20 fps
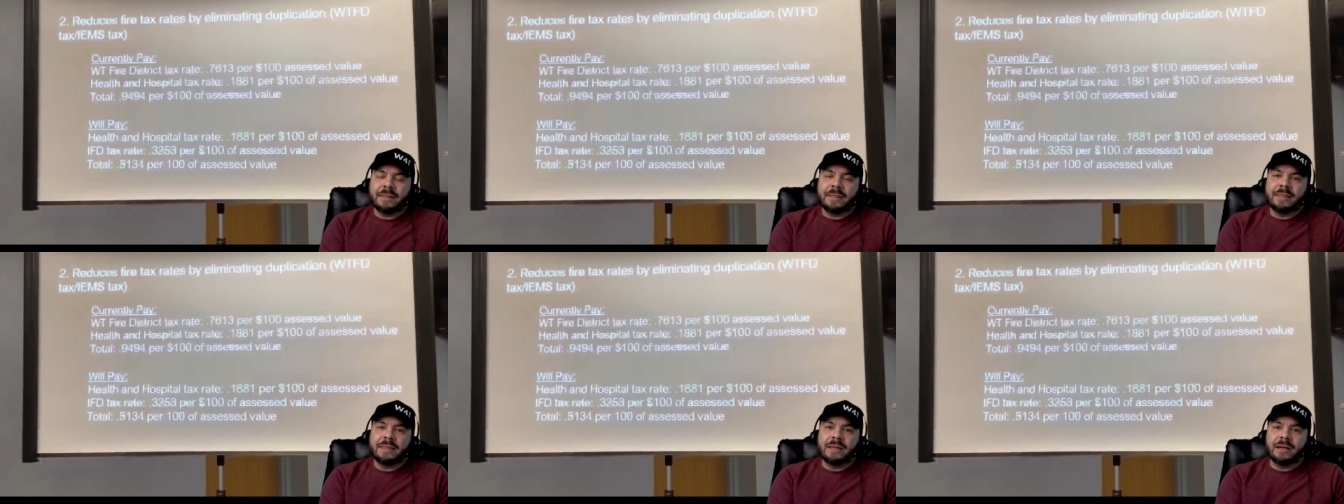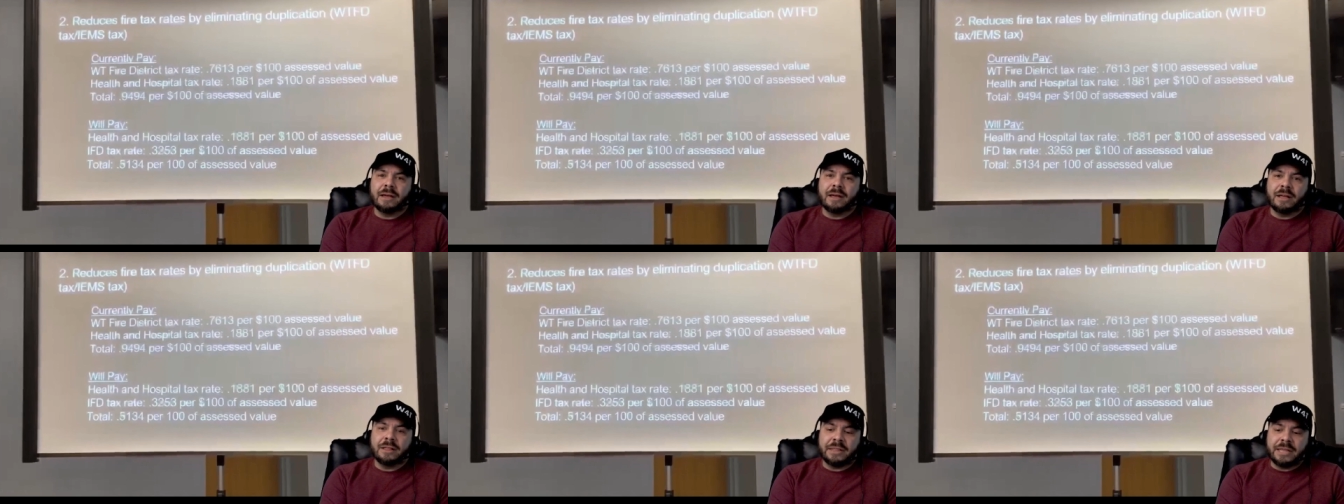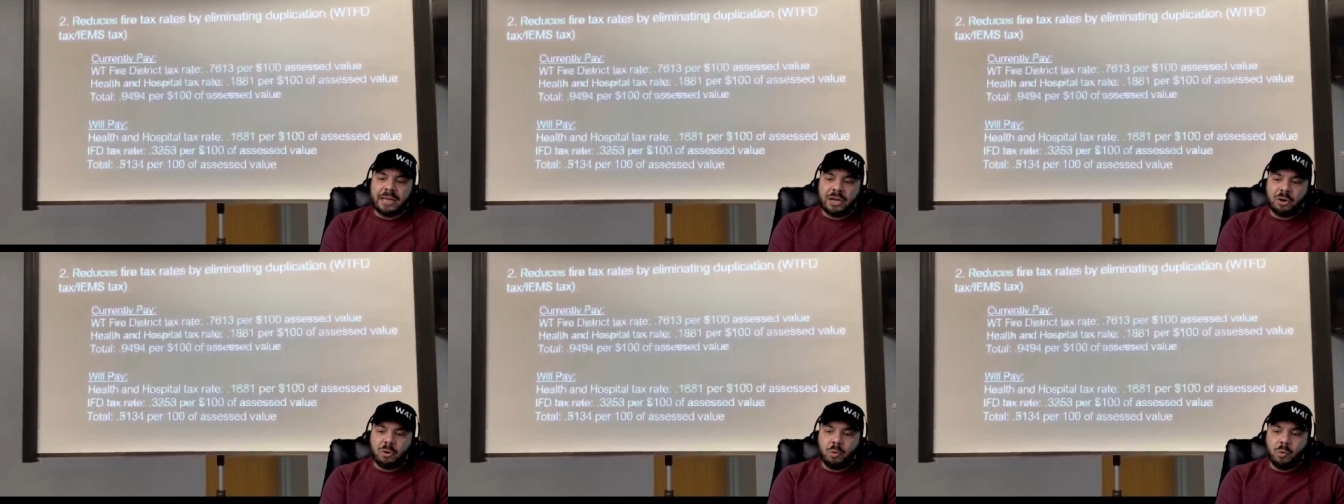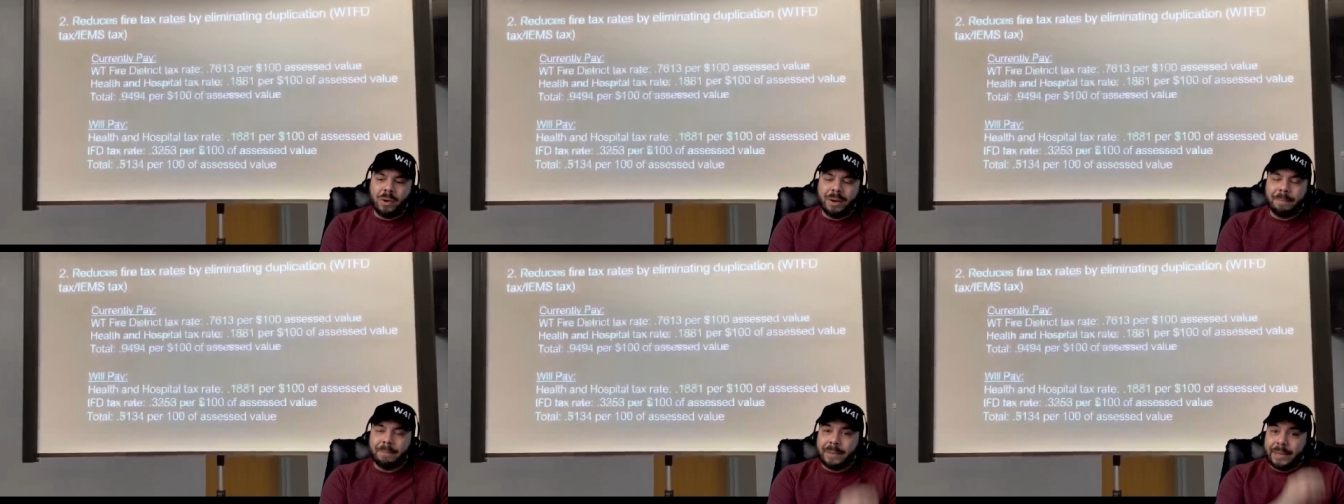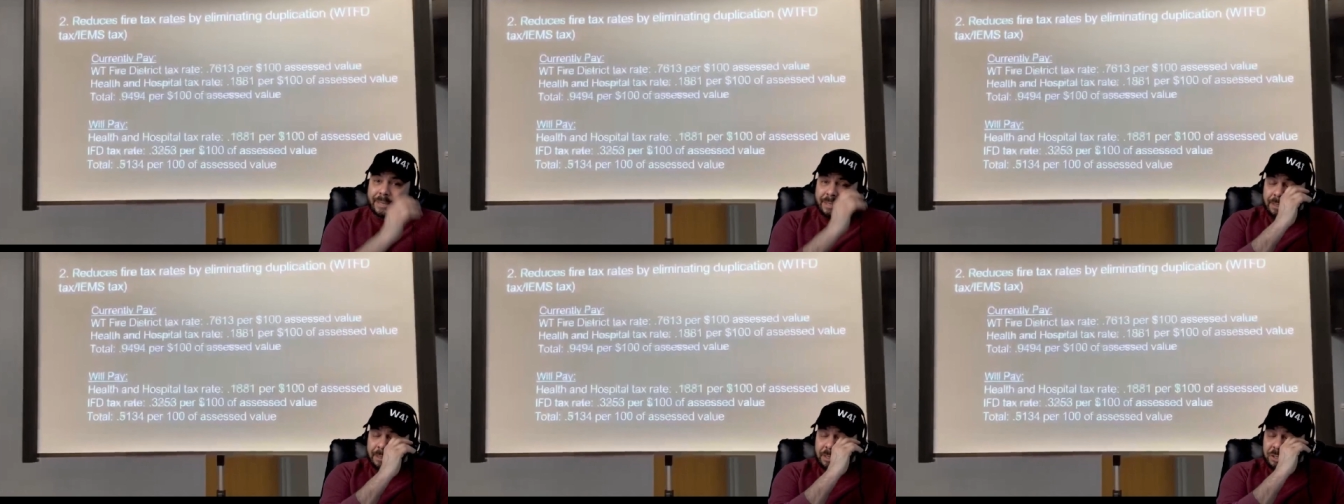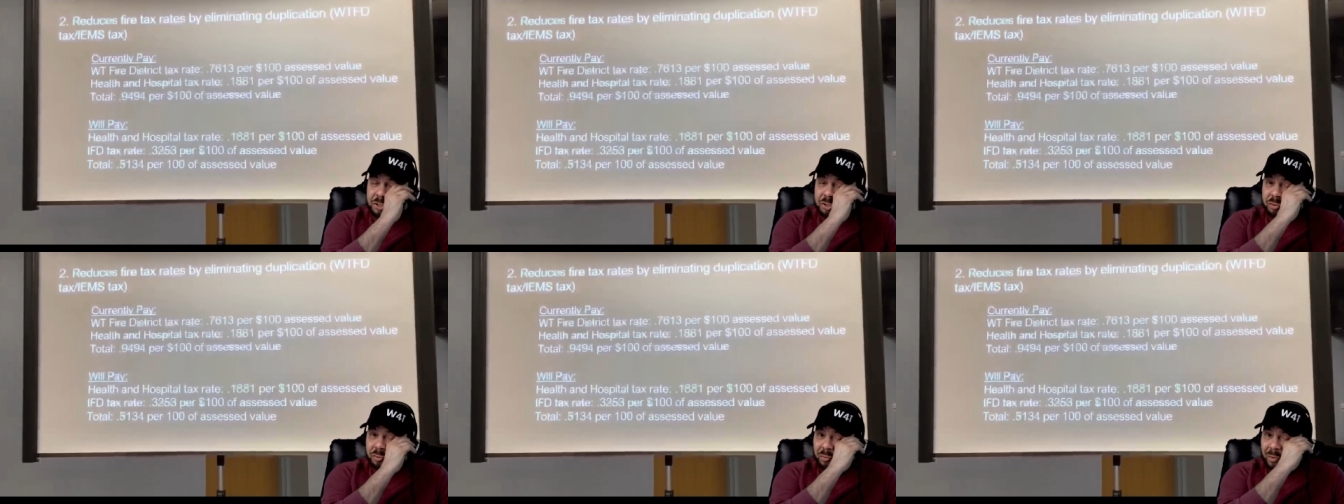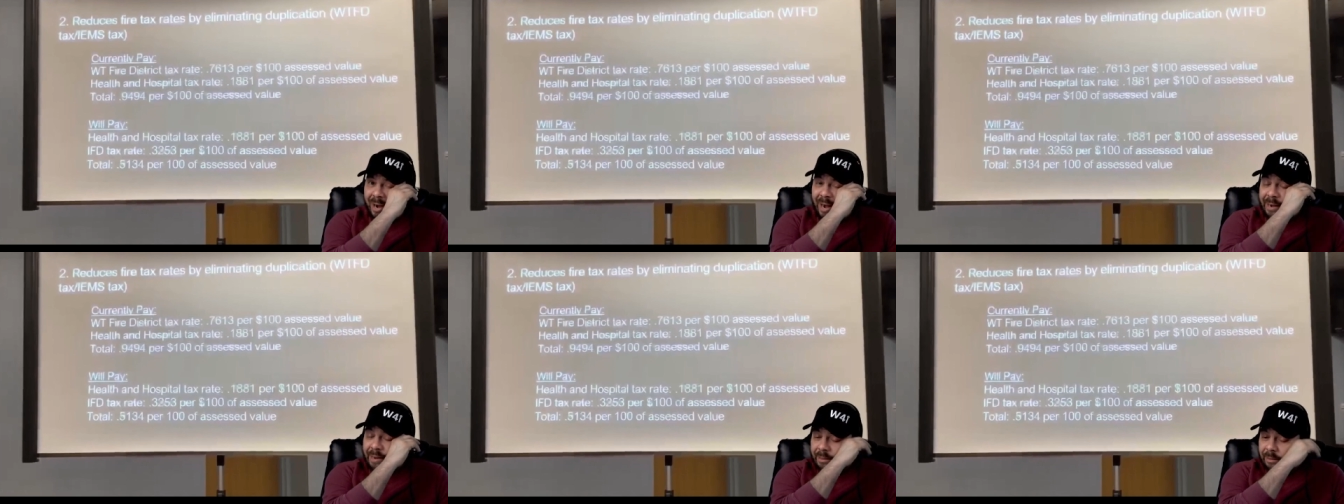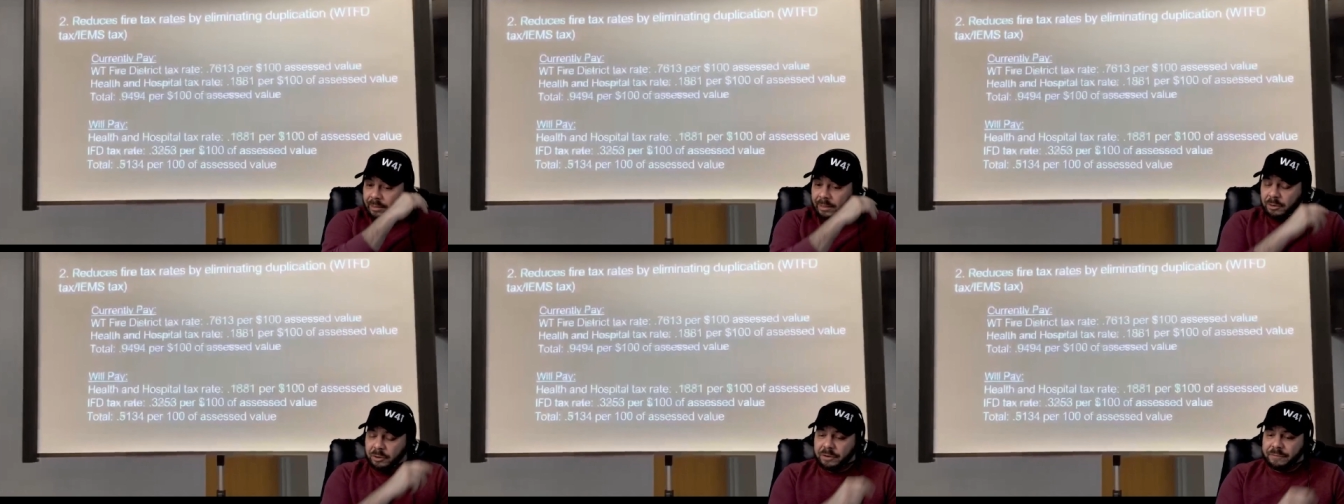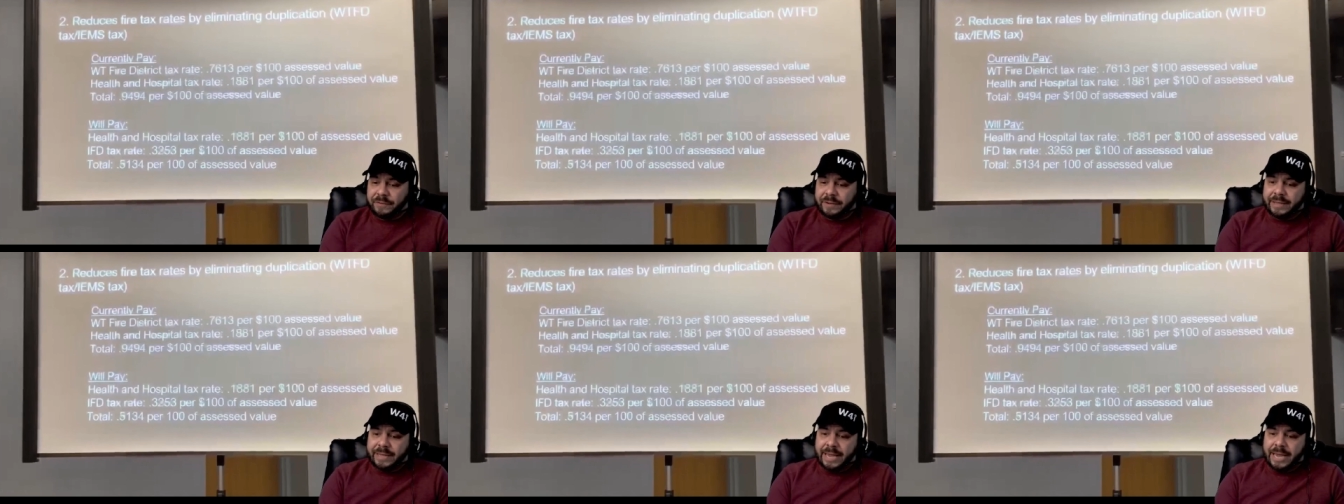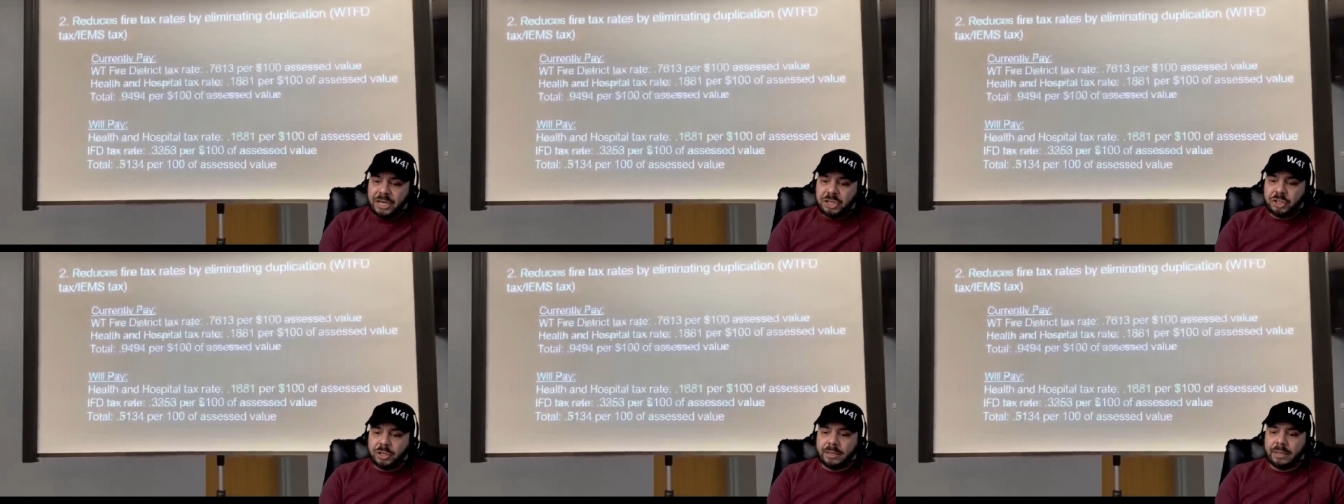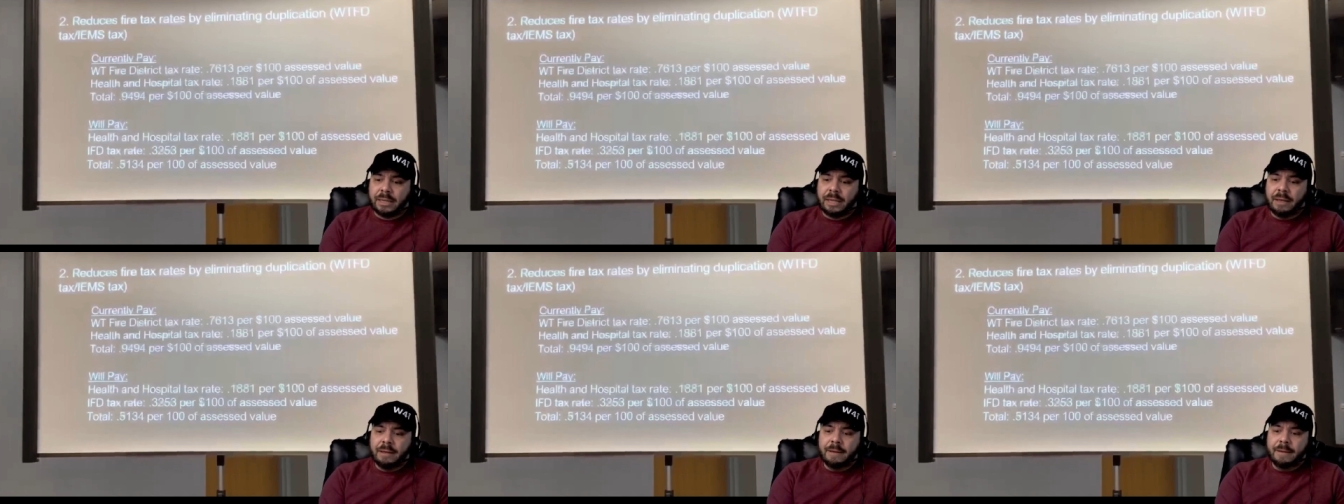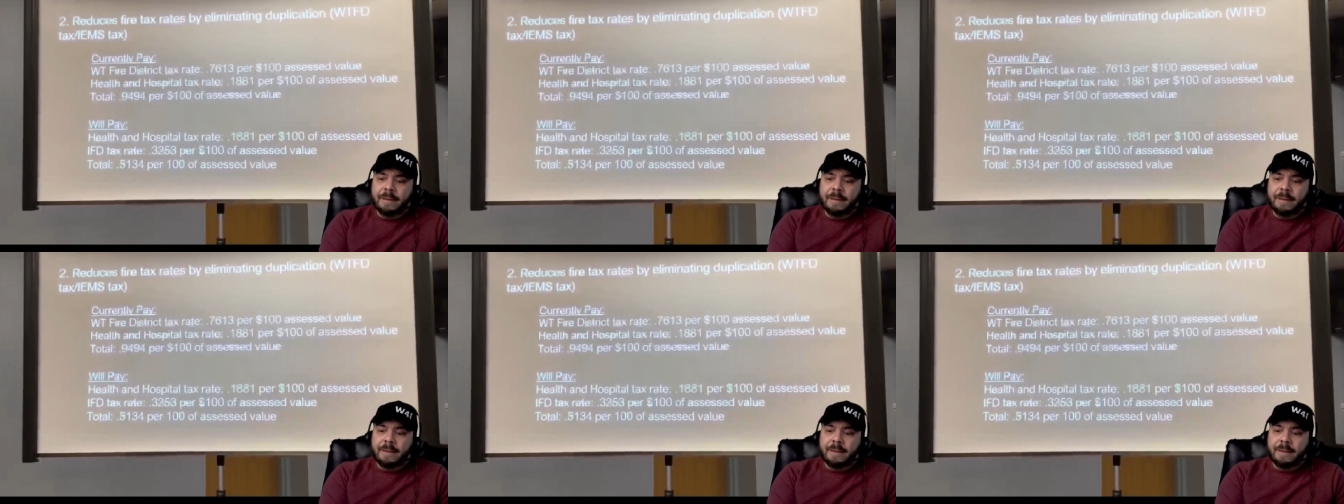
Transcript: the equipment, the training, the certifications,